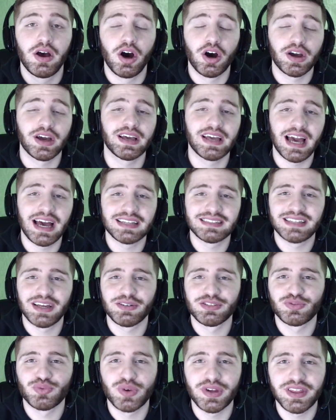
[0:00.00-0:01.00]
okay, guys, that
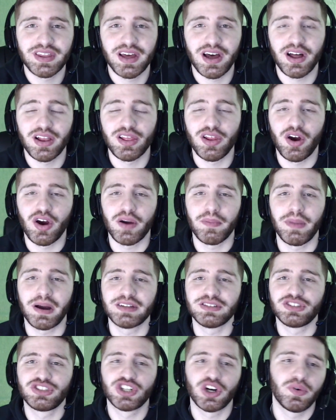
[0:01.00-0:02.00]
was Ring the Alarm
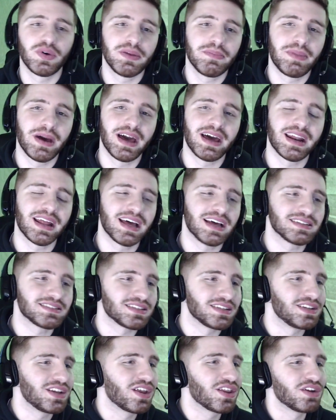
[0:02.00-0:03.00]
by Joey
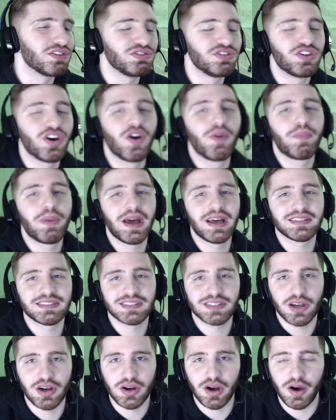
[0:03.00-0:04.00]
Badass, another dope
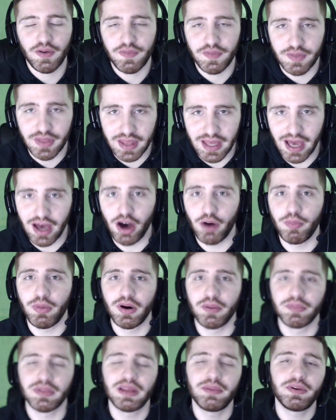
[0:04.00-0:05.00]
ass song off of the
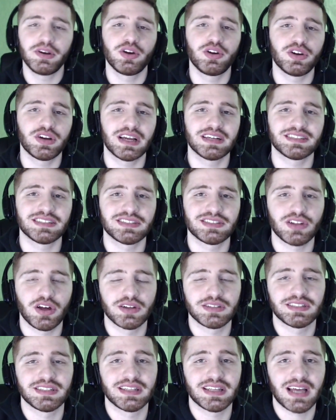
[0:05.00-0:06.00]
album. Let me know your guys'
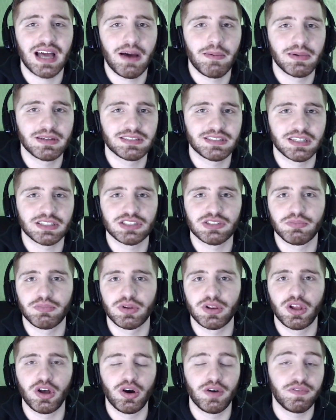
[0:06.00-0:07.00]
thoughts in the comment section
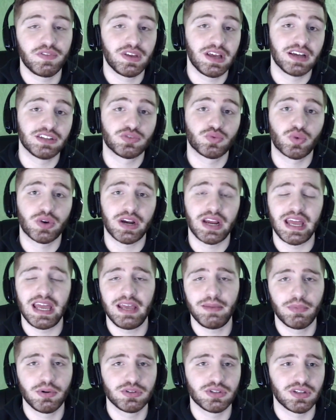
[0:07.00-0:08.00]
below. If you guys were
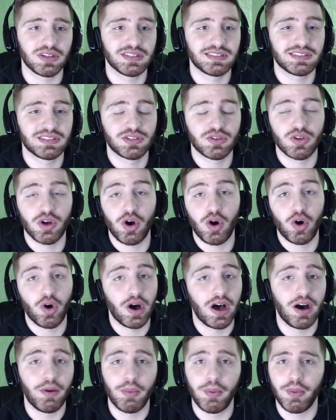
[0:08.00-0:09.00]
able to listen to the
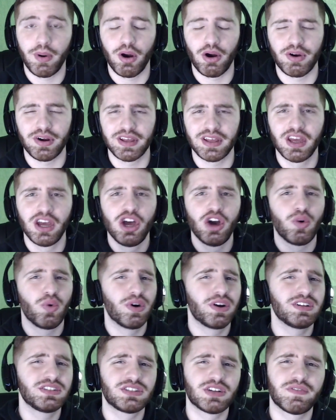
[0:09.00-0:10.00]
whole album already,
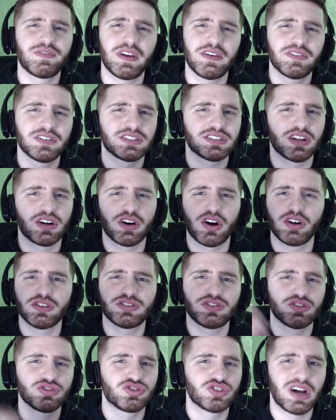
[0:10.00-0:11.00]
what is your favorite song?
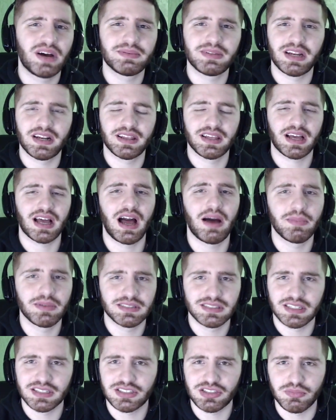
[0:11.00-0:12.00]
Also drop that in the
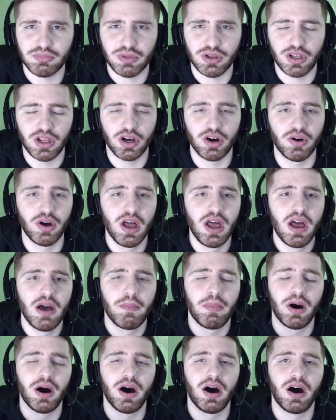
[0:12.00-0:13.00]
comment section below.
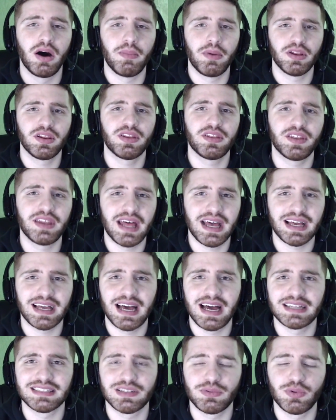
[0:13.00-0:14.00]
But other than that,
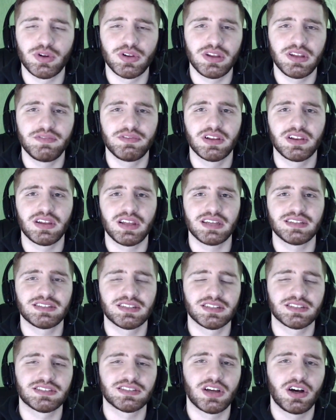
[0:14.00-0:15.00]
guys, I will leave the link
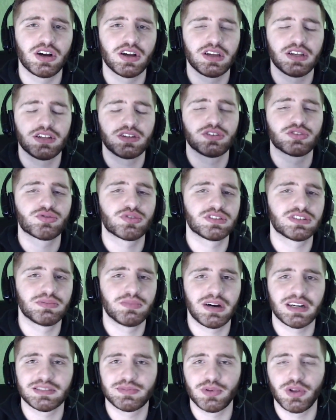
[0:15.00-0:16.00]
to the song in the description
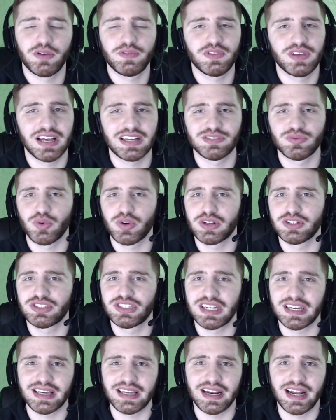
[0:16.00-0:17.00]
box below if you guys want to
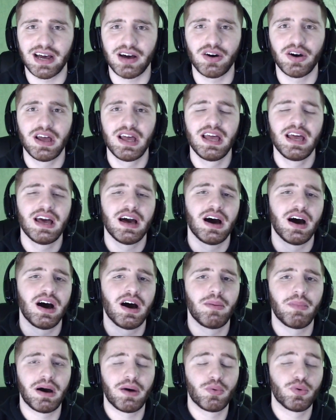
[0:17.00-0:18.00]
check it out.
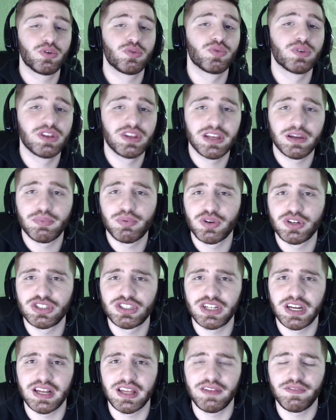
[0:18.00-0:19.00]
I would really
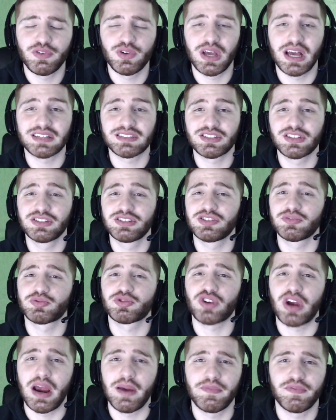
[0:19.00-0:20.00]
appreciate it if you guys could
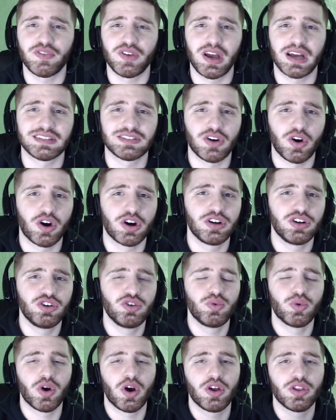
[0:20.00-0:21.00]
subscribe. If you guys are
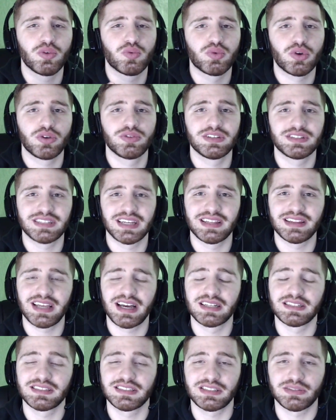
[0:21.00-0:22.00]
new, we're on the road to
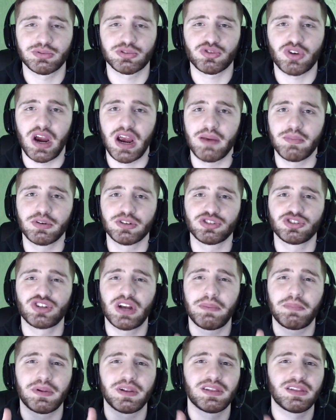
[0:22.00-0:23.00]
10,000 subscribers.
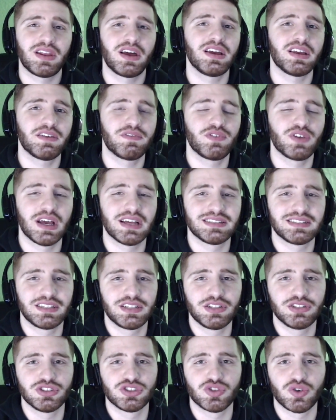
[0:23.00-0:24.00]
Drop a like if you guys
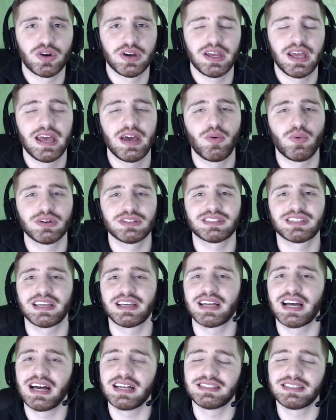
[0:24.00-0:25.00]
did enjoy. And once
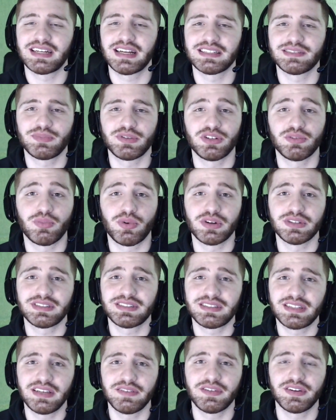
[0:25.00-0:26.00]
again, guys, it has been your boy
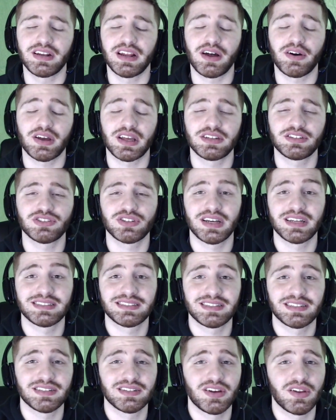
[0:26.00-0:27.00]
Steven, and I'll catch you
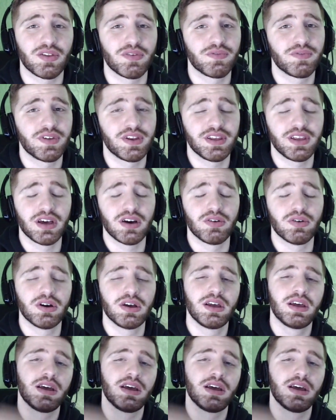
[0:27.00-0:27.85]
guys in another video.